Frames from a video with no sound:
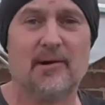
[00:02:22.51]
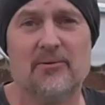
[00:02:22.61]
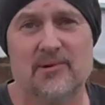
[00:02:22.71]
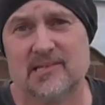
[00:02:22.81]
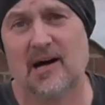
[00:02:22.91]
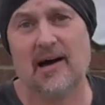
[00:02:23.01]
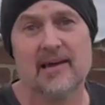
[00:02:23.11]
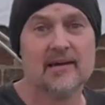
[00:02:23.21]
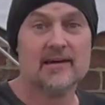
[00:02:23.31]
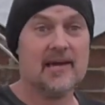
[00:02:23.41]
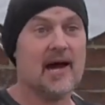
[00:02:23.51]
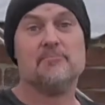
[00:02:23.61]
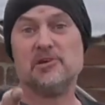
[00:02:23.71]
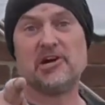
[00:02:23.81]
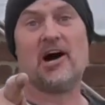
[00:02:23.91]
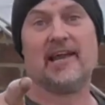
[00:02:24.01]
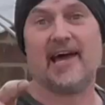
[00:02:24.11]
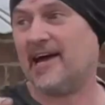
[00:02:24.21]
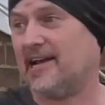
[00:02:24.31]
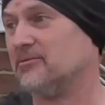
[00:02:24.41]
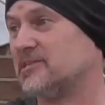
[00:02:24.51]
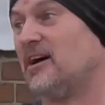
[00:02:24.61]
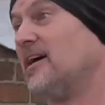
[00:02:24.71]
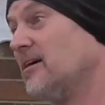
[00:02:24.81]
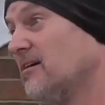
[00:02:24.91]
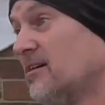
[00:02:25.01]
bloke was like, "Yeah, you got it!" And I was like,